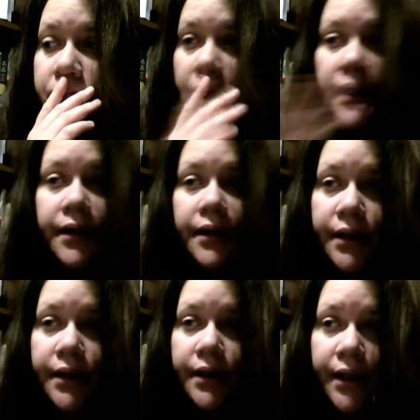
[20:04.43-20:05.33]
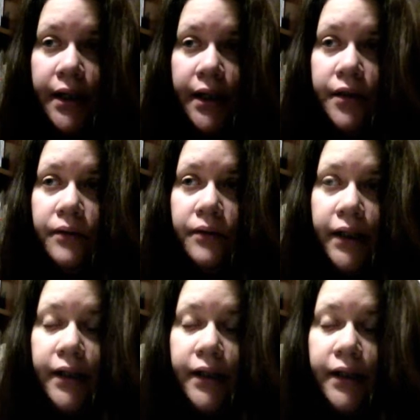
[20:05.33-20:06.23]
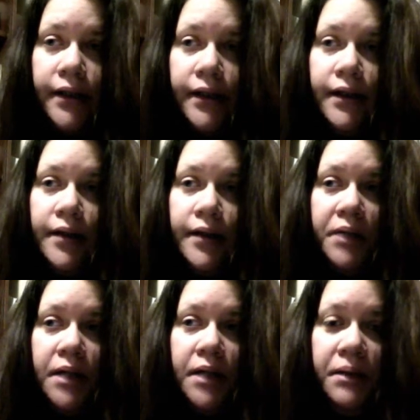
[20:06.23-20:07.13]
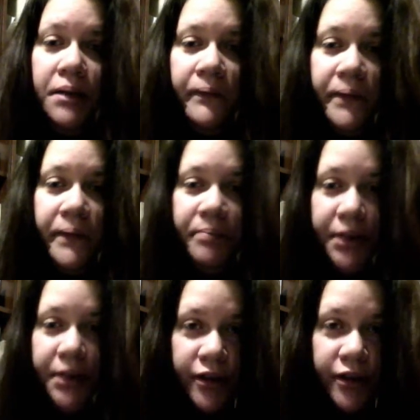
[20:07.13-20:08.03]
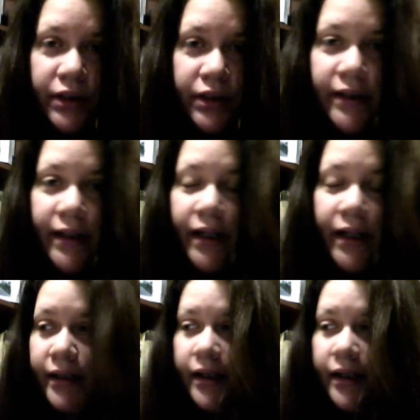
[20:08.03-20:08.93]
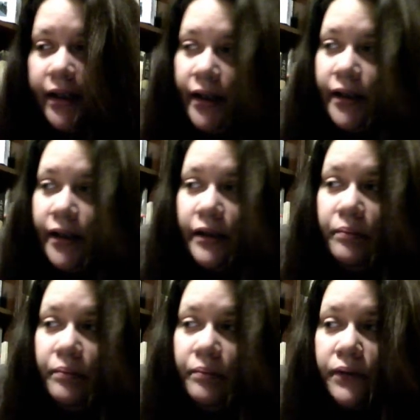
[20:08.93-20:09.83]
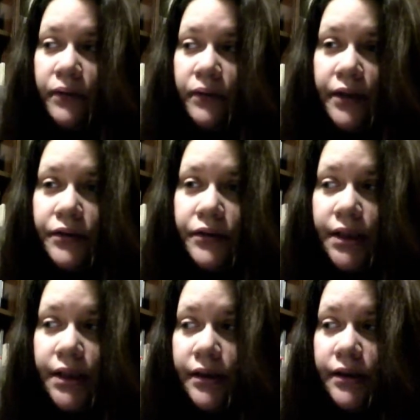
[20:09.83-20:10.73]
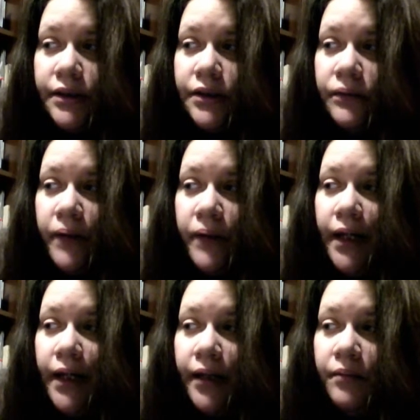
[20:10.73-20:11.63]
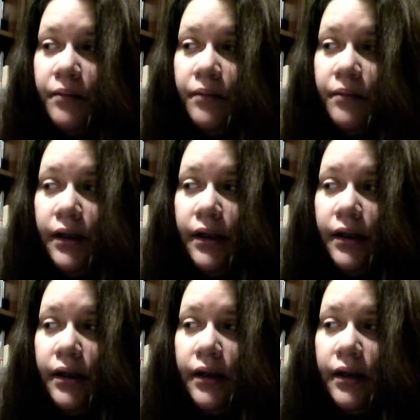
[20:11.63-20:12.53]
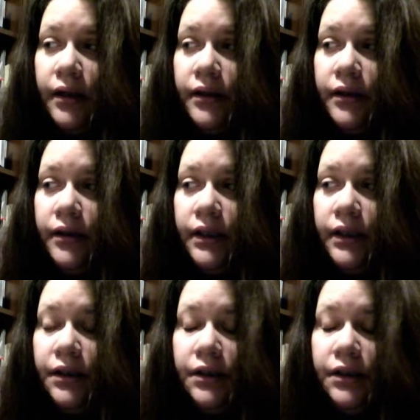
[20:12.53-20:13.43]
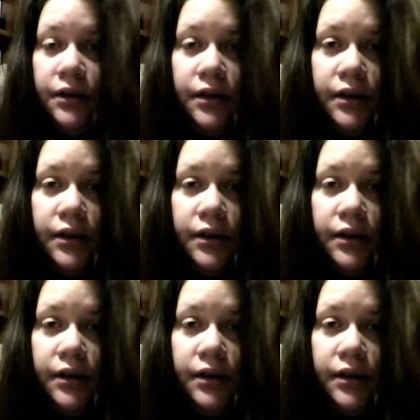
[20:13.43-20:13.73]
anything like that. You know, like, many people would be driven to that, and it could be totally understood why. I mean, yeah,